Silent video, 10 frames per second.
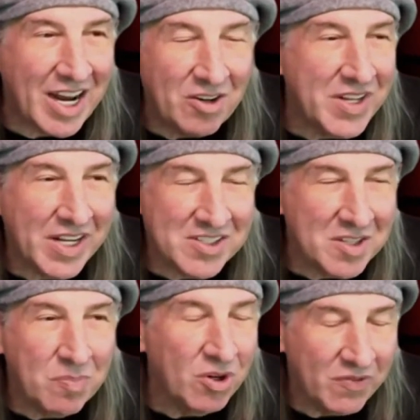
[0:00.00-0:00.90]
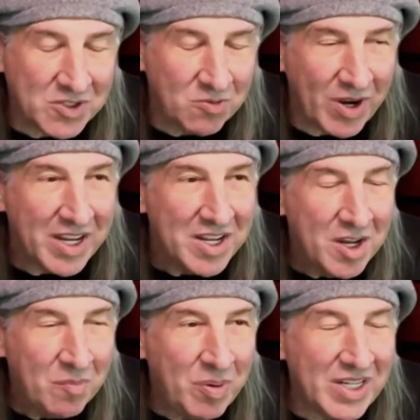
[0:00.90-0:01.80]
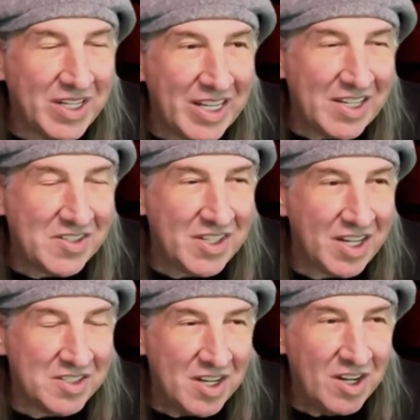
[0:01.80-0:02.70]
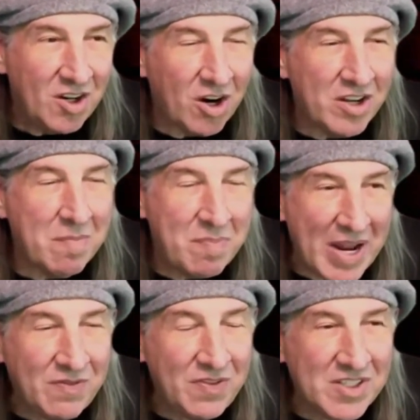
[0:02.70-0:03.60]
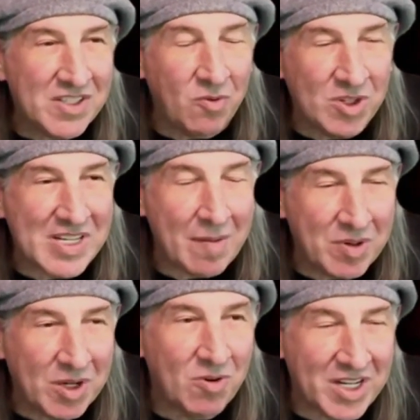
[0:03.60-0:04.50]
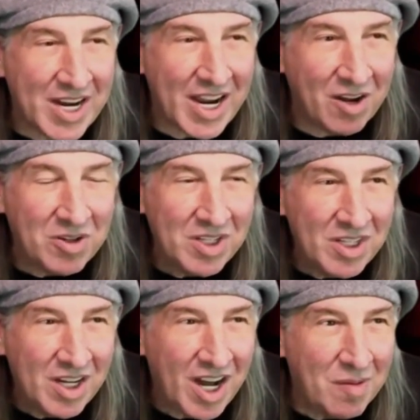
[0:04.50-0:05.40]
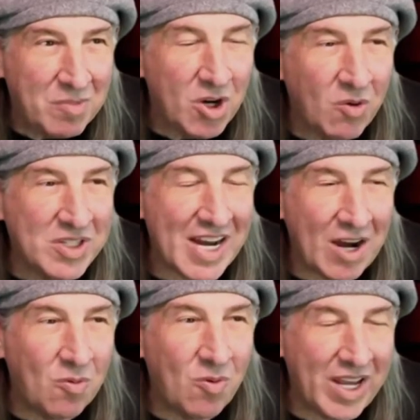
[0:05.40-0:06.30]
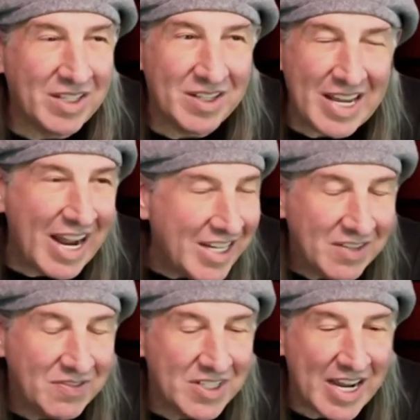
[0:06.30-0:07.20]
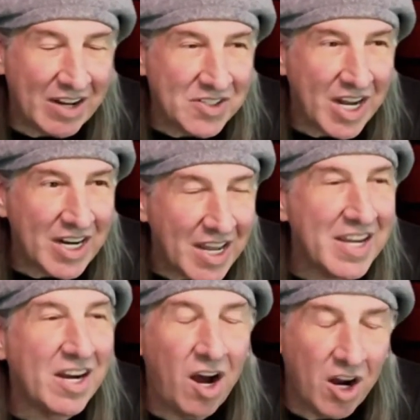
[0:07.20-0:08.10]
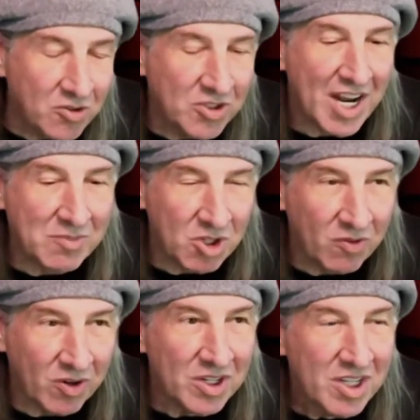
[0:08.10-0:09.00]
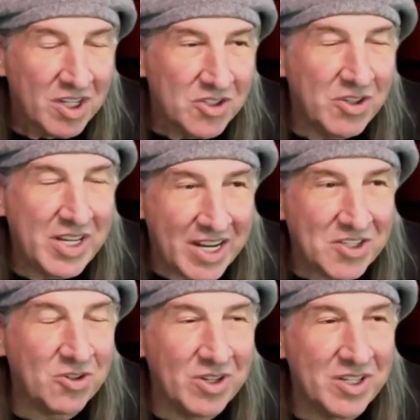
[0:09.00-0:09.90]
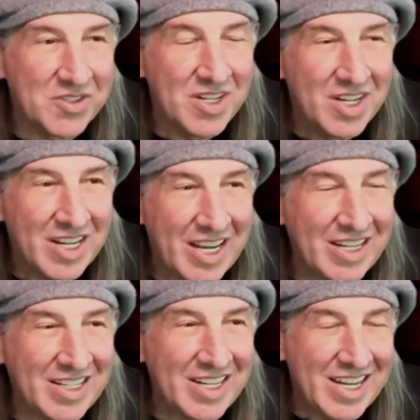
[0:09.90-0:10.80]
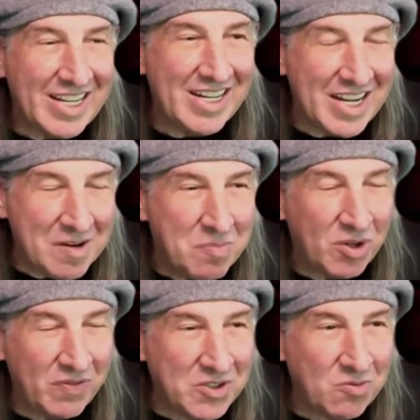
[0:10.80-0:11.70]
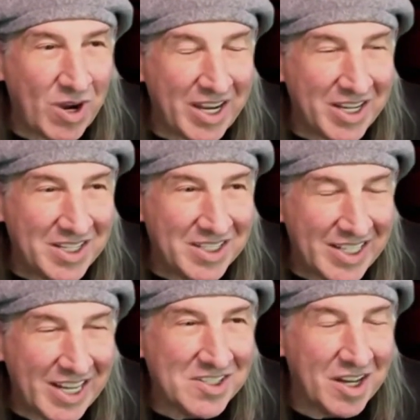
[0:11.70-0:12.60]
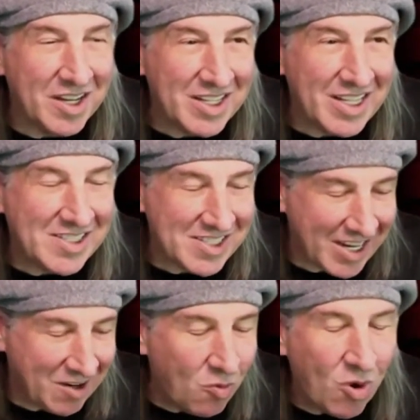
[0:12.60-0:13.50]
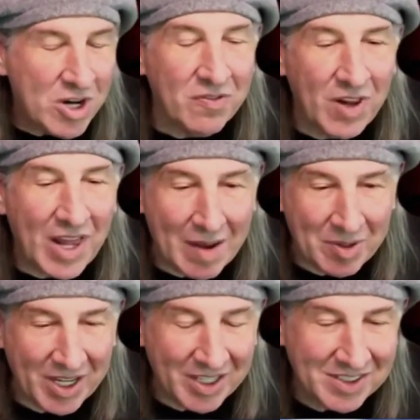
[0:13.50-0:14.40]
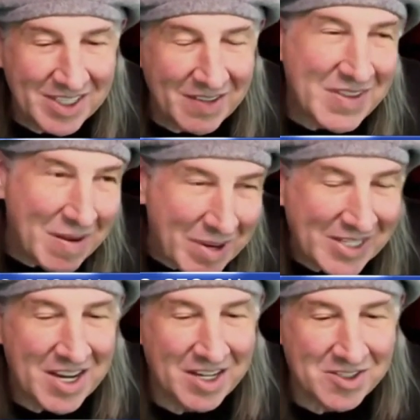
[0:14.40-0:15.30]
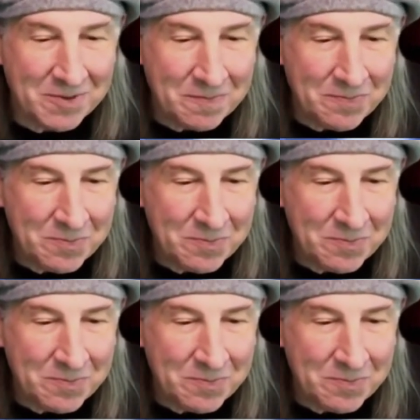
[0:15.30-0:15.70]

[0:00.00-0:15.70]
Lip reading: I don't think it's the perfect way. But are the benefits of what's happening right now going to outweigh any of the downside? I think 100 times over. So the answer is, in an imperfect way, it's a wonderful happening, if that makes sense.